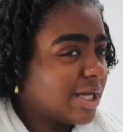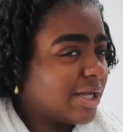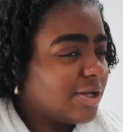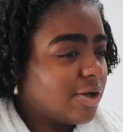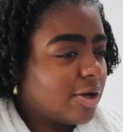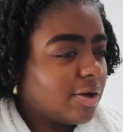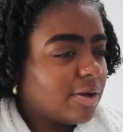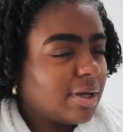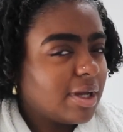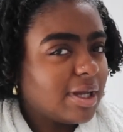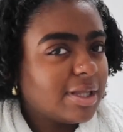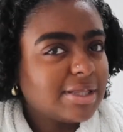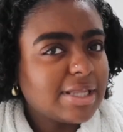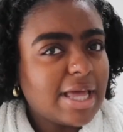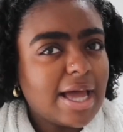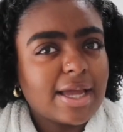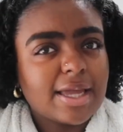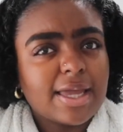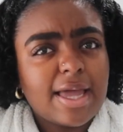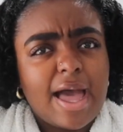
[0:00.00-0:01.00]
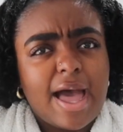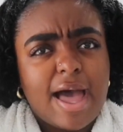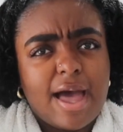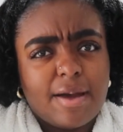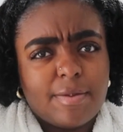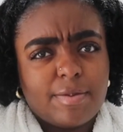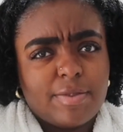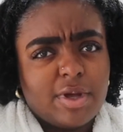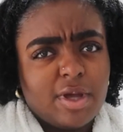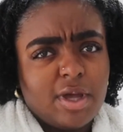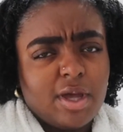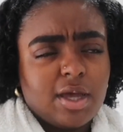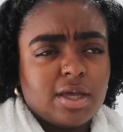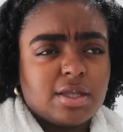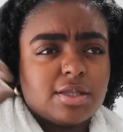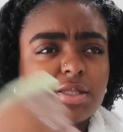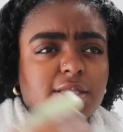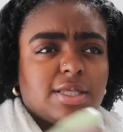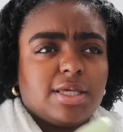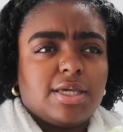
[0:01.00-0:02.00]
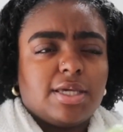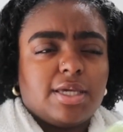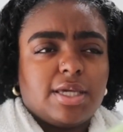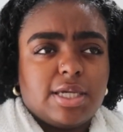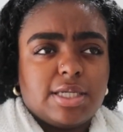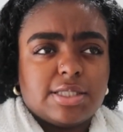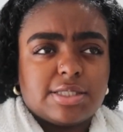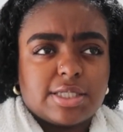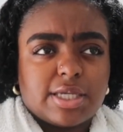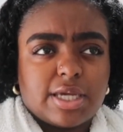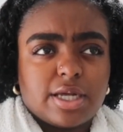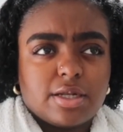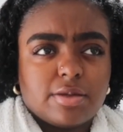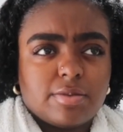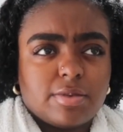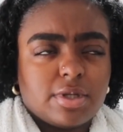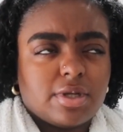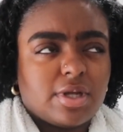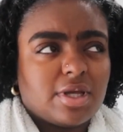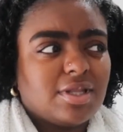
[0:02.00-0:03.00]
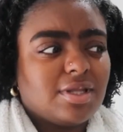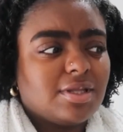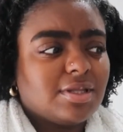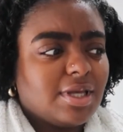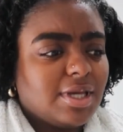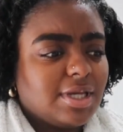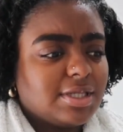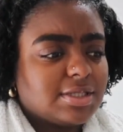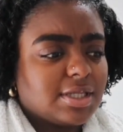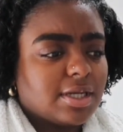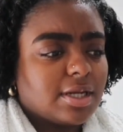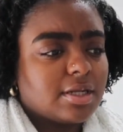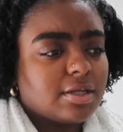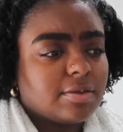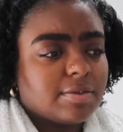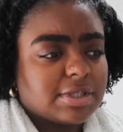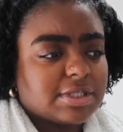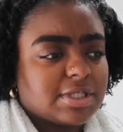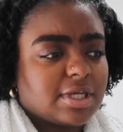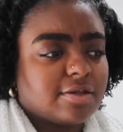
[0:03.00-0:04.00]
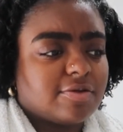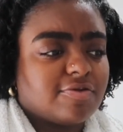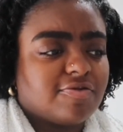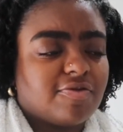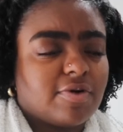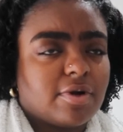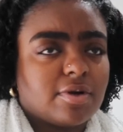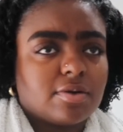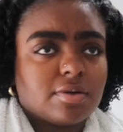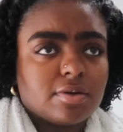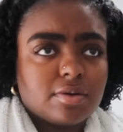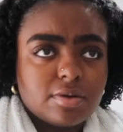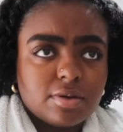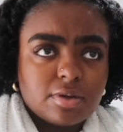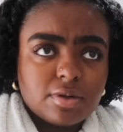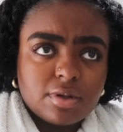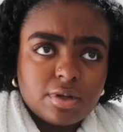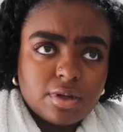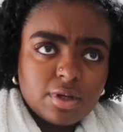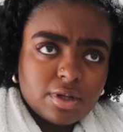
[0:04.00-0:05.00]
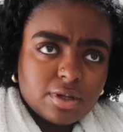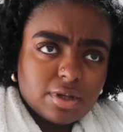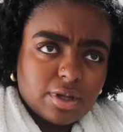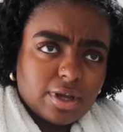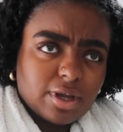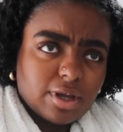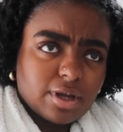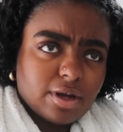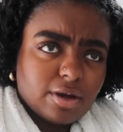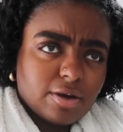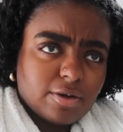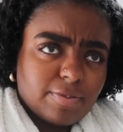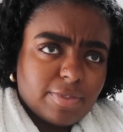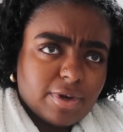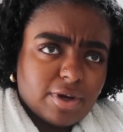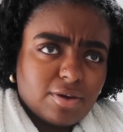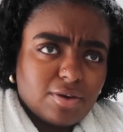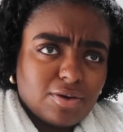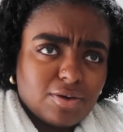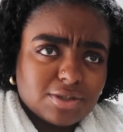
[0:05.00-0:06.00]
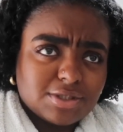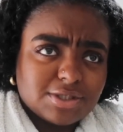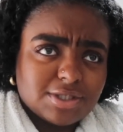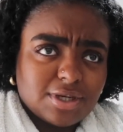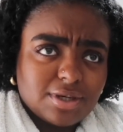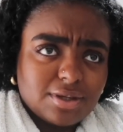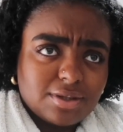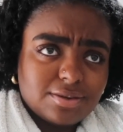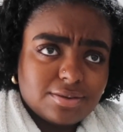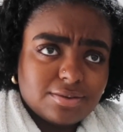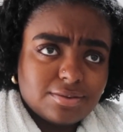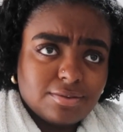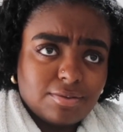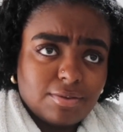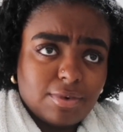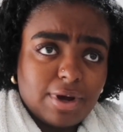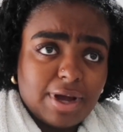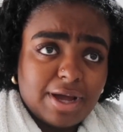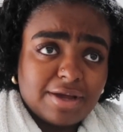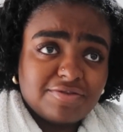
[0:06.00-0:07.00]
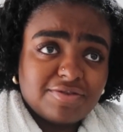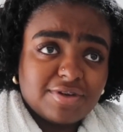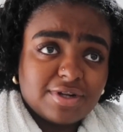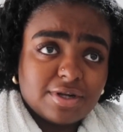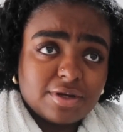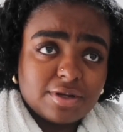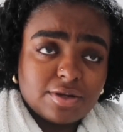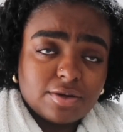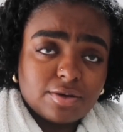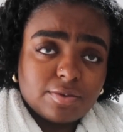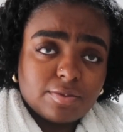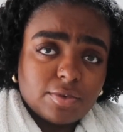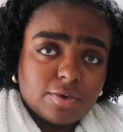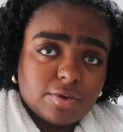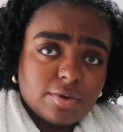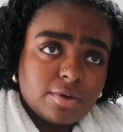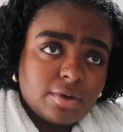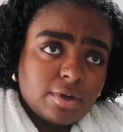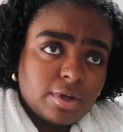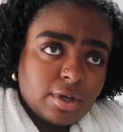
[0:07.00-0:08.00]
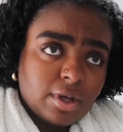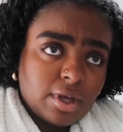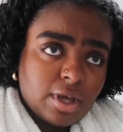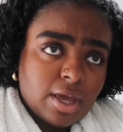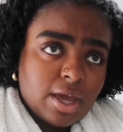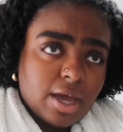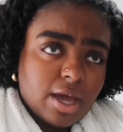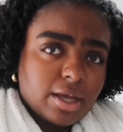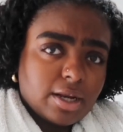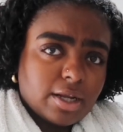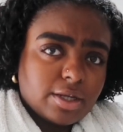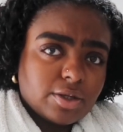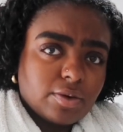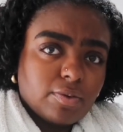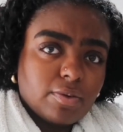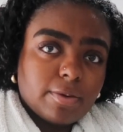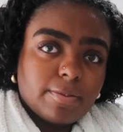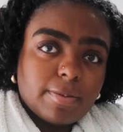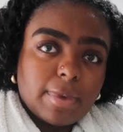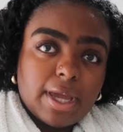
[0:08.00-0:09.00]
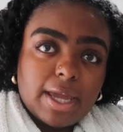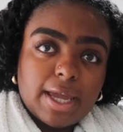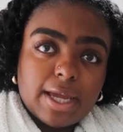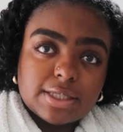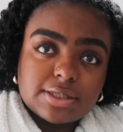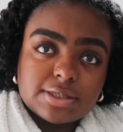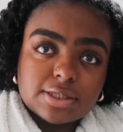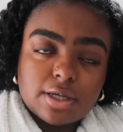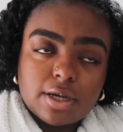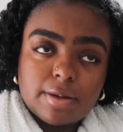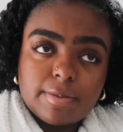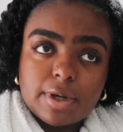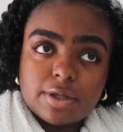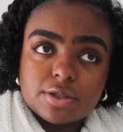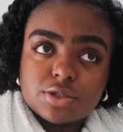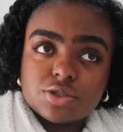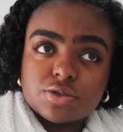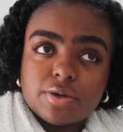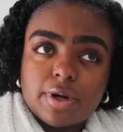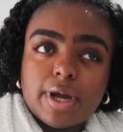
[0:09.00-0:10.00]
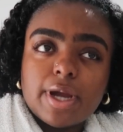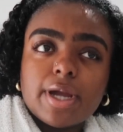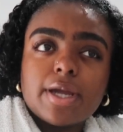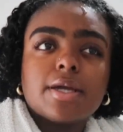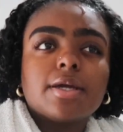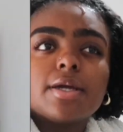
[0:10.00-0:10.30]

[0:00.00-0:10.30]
I know in that cap the heating element, I think the heating elements at the front like are a bit hotter. Well, I feel it a lot more, and I don't want my hair to come out dry.